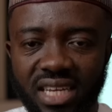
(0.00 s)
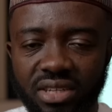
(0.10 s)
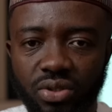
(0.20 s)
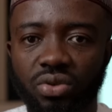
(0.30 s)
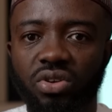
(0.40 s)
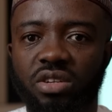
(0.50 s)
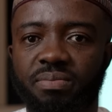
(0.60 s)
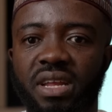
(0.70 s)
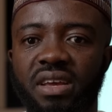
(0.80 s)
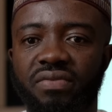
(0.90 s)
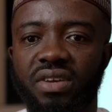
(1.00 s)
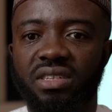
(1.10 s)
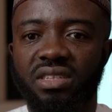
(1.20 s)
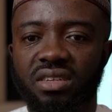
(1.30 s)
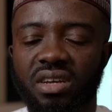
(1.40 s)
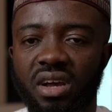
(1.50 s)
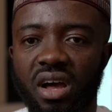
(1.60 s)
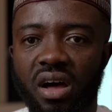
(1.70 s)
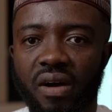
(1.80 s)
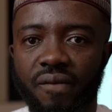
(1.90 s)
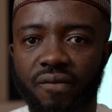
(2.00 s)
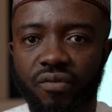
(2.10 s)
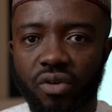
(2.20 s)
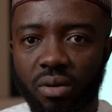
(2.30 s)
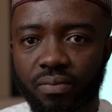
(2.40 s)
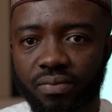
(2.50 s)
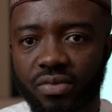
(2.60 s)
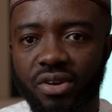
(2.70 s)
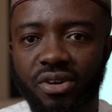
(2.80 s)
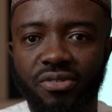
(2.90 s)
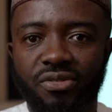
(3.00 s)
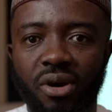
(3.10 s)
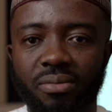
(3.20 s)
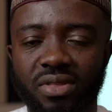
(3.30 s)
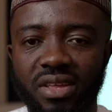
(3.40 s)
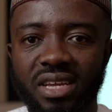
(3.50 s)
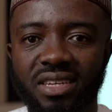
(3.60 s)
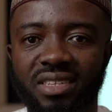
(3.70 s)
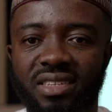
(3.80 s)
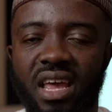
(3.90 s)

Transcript: they do not benefit from these.